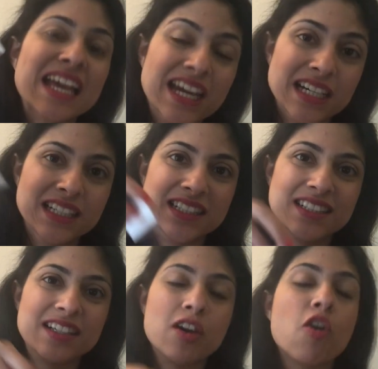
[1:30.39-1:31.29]
G,
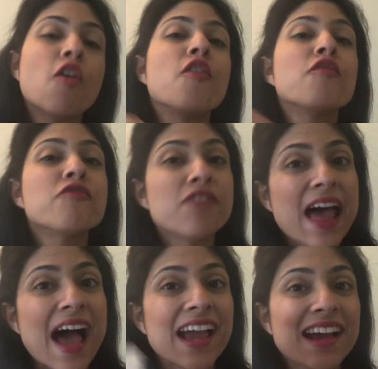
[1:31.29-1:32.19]

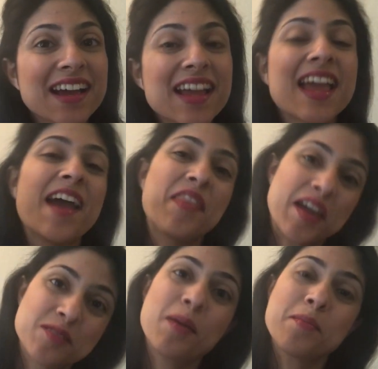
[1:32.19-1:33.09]
flag. And
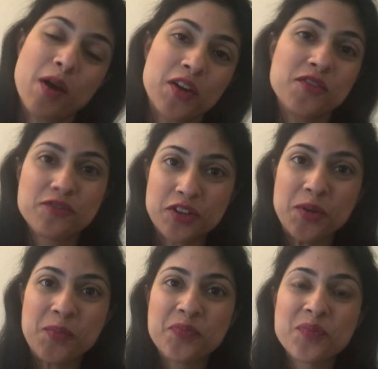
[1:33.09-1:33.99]
that's my bucket fill.